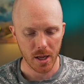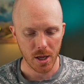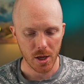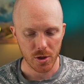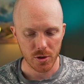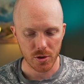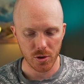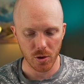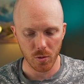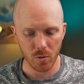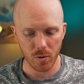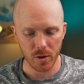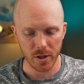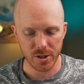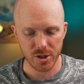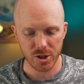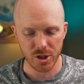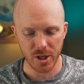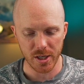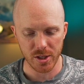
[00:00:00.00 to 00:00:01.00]
So let's
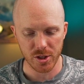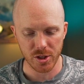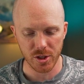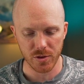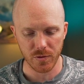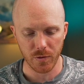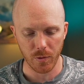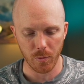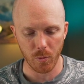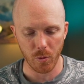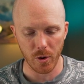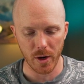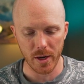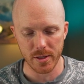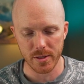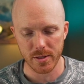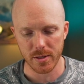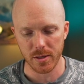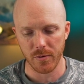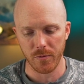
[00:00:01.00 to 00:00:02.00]
change this
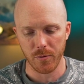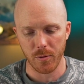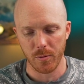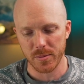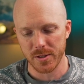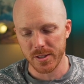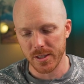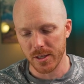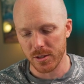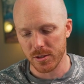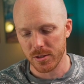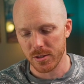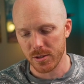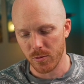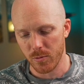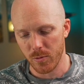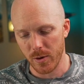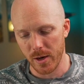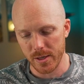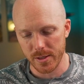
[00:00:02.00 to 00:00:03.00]
from sales to
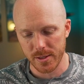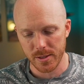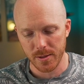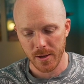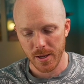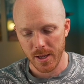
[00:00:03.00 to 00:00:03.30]
rents.